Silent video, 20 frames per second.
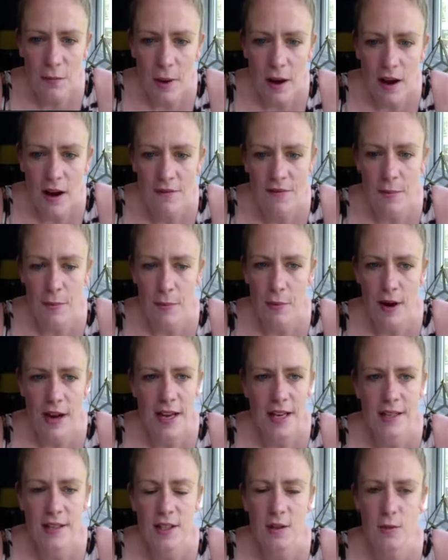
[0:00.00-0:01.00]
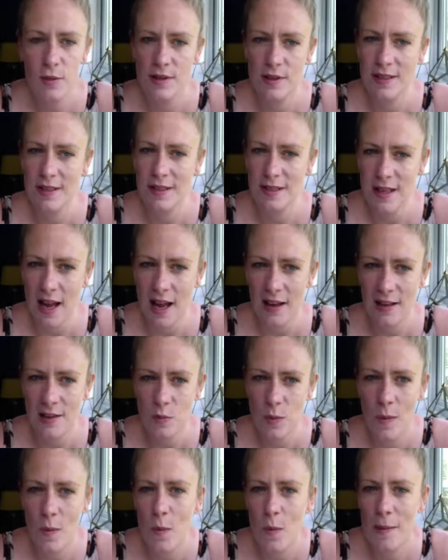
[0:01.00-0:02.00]
part of the brain to understand
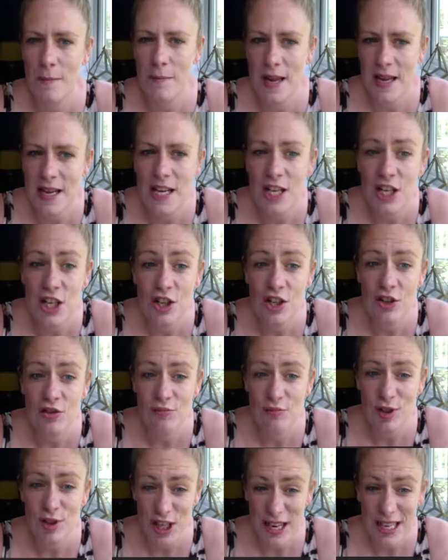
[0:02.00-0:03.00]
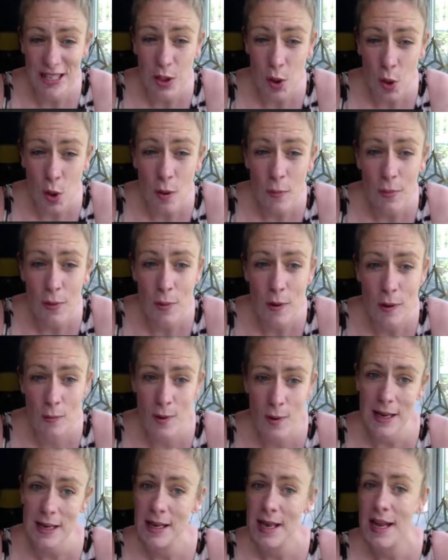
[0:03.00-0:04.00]
when we're making shit up, when
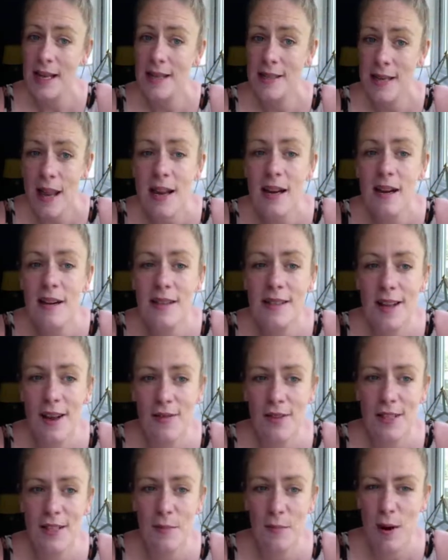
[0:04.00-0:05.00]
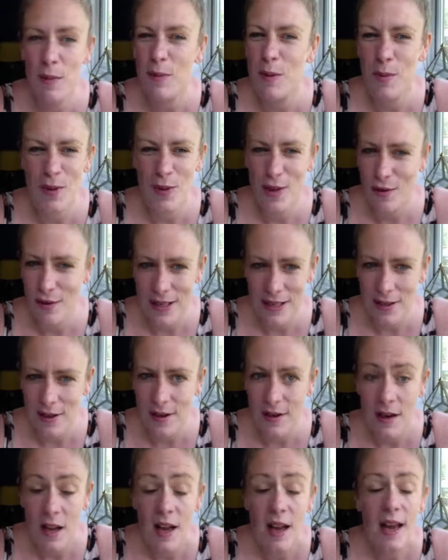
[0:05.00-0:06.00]
we're telling ourselves there's a problem and there isn't.
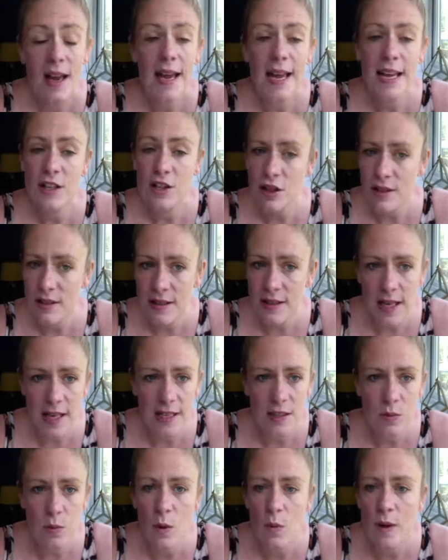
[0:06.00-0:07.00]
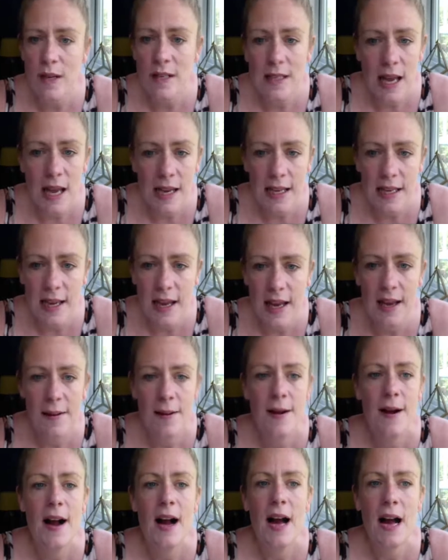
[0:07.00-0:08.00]
It just takes what we're telling it
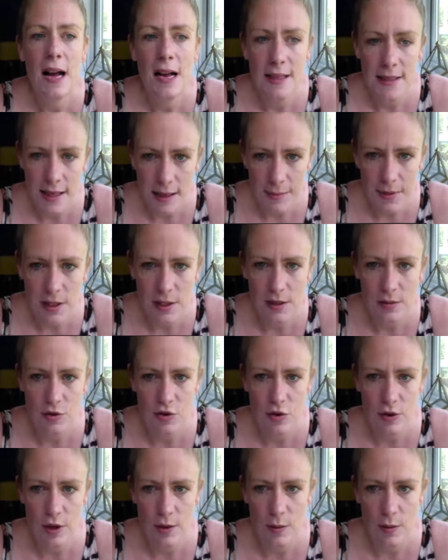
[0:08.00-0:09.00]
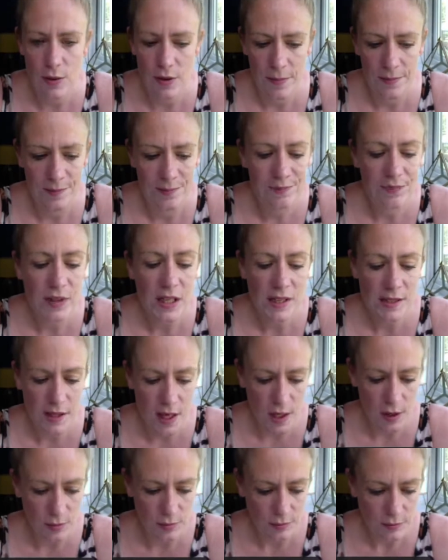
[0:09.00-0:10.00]
as absolute truth.
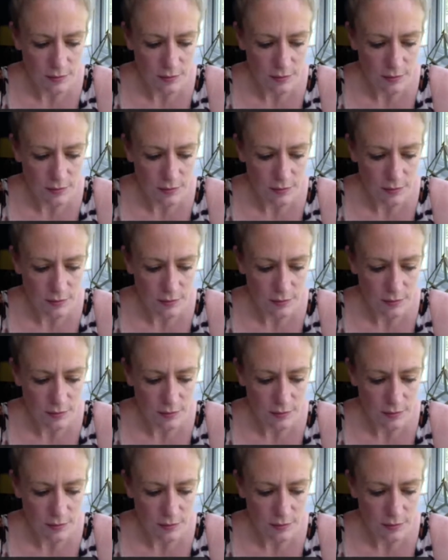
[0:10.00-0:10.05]
So